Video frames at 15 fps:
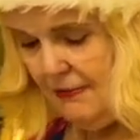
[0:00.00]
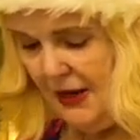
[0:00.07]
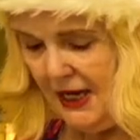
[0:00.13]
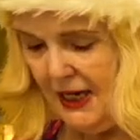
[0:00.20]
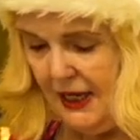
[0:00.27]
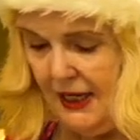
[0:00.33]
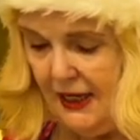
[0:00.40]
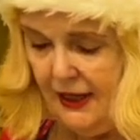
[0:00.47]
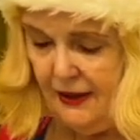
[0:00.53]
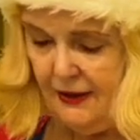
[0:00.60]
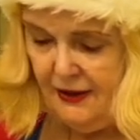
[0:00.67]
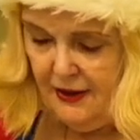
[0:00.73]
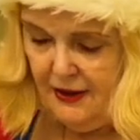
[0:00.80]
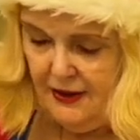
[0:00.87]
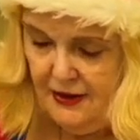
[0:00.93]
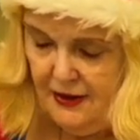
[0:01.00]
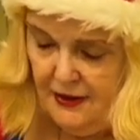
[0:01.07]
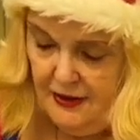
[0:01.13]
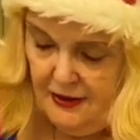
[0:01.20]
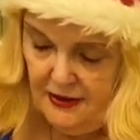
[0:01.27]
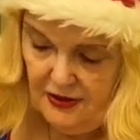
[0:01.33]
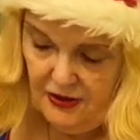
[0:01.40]
and make it,
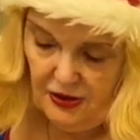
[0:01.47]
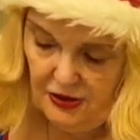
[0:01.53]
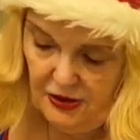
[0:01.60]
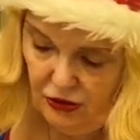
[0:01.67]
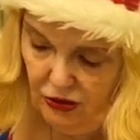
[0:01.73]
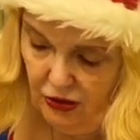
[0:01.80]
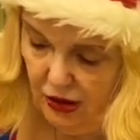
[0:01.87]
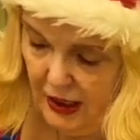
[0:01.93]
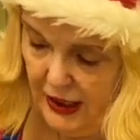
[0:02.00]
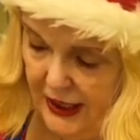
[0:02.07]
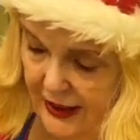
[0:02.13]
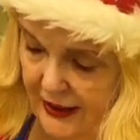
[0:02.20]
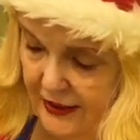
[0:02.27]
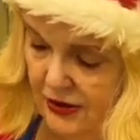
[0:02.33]
just try,